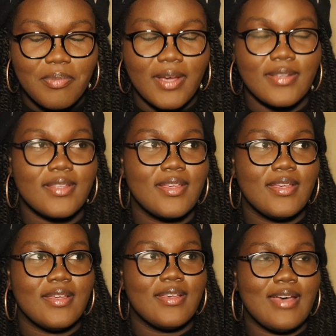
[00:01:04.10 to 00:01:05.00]
but
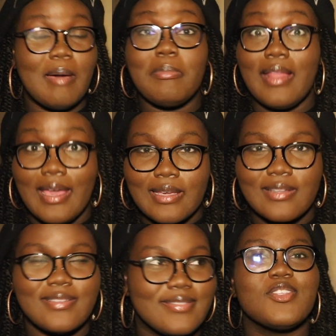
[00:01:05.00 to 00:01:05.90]
I'm Black.
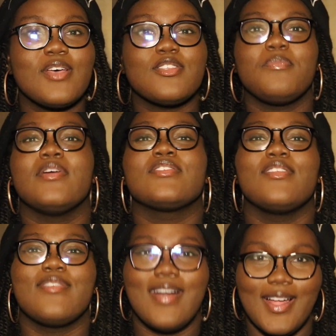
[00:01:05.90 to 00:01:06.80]
So as a person
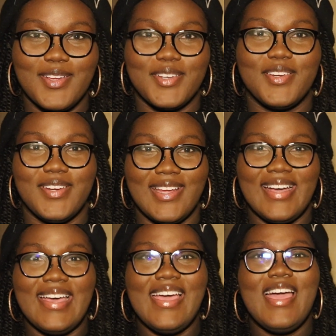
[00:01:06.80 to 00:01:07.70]
of color in
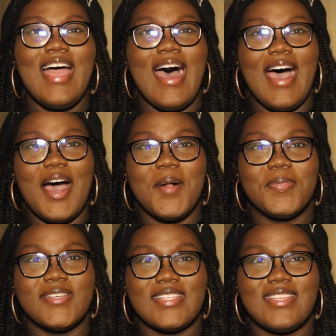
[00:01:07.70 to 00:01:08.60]
Korea,
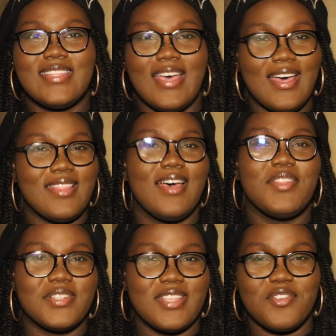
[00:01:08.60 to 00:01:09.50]
there's
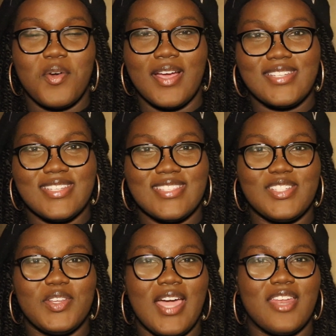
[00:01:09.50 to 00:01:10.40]
other set of questions
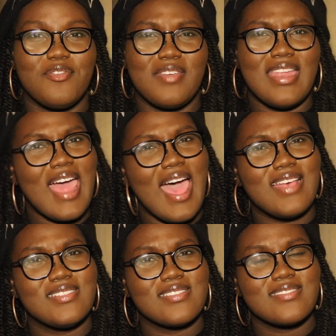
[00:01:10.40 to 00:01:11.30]
that you kind of get
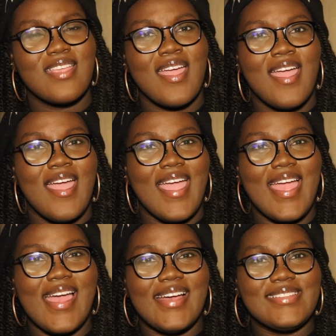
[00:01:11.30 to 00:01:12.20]
asked,
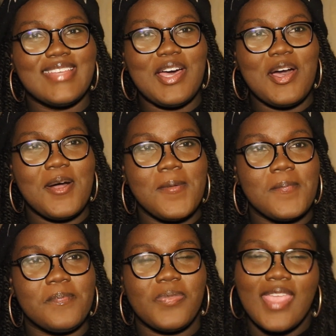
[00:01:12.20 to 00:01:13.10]
and
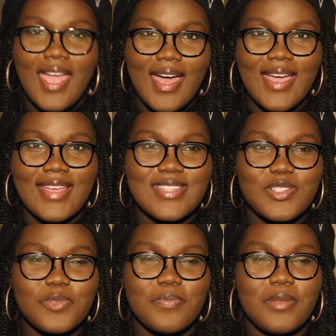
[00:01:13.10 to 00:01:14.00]
yeah,
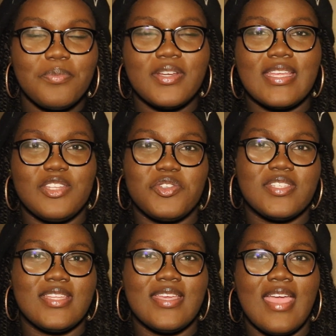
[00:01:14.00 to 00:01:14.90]
it's been pretty
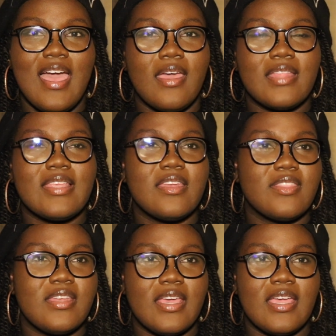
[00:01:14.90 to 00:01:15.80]
interesting. At the end of
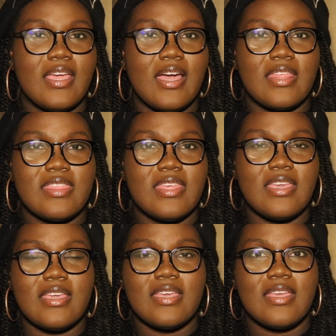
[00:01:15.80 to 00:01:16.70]
the day, I
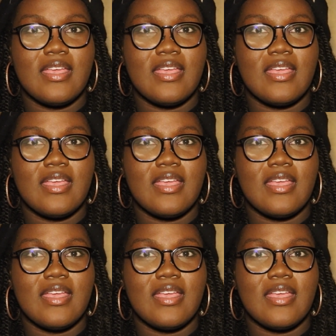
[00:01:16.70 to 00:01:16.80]
think